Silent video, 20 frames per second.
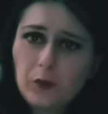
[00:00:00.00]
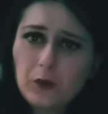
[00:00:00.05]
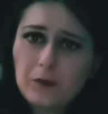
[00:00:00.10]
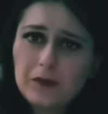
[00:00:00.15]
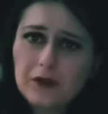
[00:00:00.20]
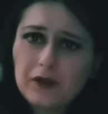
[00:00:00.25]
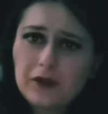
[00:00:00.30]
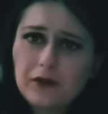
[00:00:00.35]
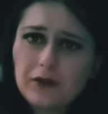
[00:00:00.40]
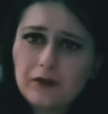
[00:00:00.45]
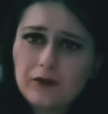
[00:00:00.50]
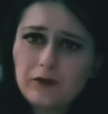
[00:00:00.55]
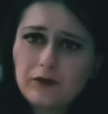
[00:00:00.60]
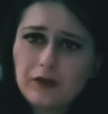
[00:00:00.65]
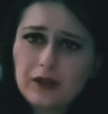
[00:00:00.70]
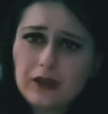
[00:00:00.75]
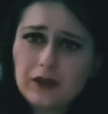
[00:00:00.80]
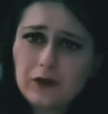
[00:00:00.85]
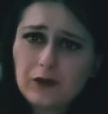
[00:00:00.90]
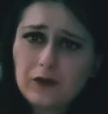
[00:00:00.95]
woman
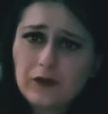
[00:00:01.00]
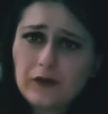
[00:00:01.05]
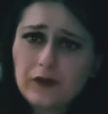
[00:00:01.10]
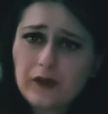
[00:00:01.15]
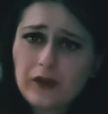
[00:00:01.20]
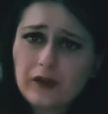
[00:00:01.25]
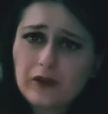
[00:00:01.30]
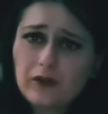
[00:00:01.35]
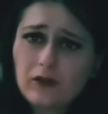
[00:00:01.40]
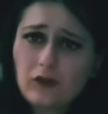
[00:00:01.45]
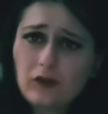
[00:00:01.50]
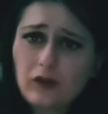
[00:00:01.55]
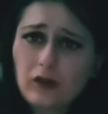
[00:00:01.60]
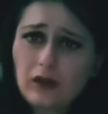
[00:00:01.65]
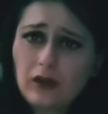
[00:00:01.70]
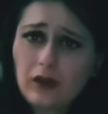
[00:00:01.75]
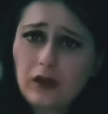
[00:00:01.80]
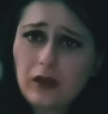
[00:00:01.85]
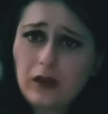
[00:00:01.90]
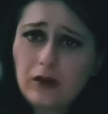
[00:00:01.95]
feels that
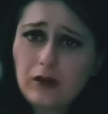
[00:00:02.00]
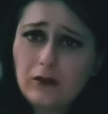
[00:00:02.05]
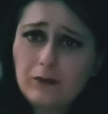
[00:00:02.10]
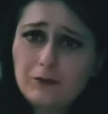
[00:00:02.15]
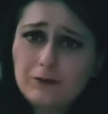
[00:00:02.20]
she,